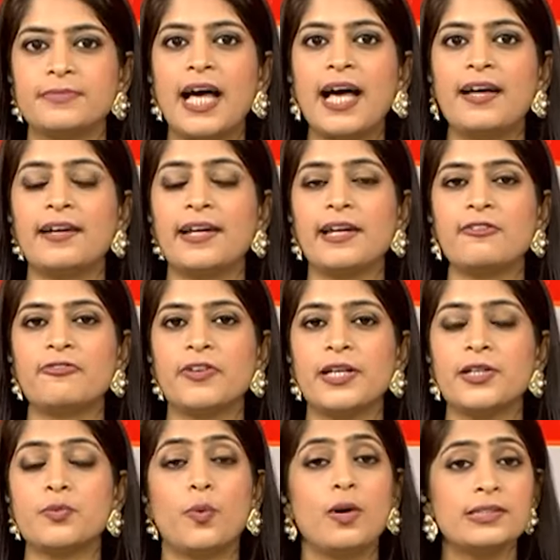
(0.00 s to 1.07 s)
And if
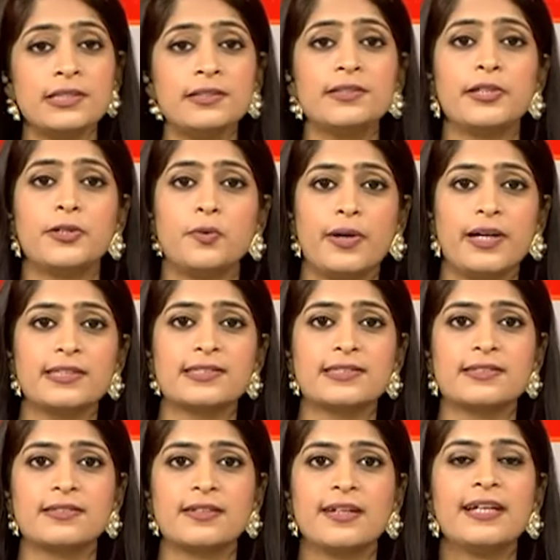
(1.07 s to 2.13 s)
it wasn't the U
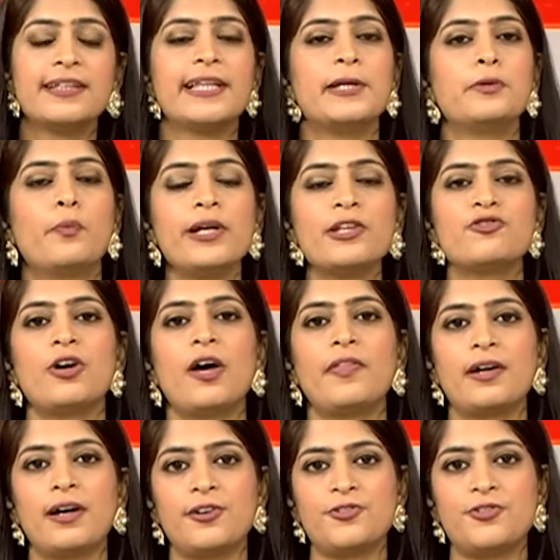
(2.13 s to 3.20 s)
S, then which
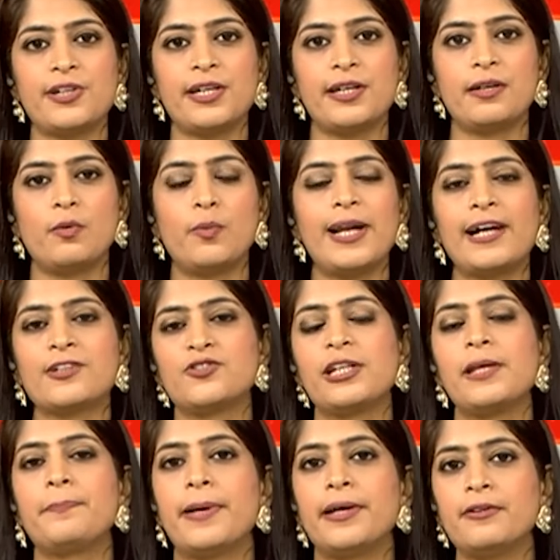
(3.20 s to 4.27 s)
other country will
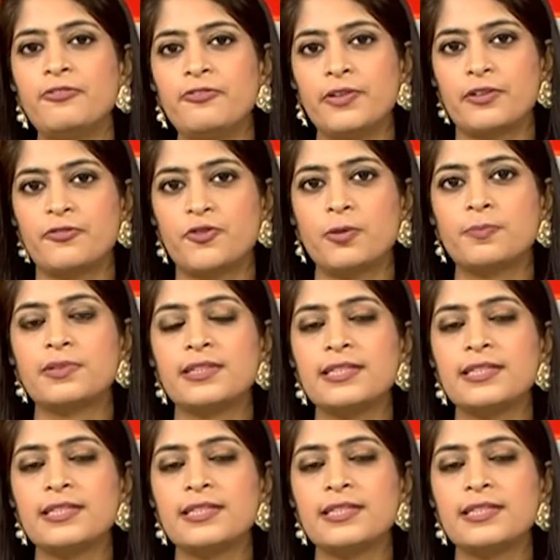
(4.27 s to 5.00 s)
actually benefit from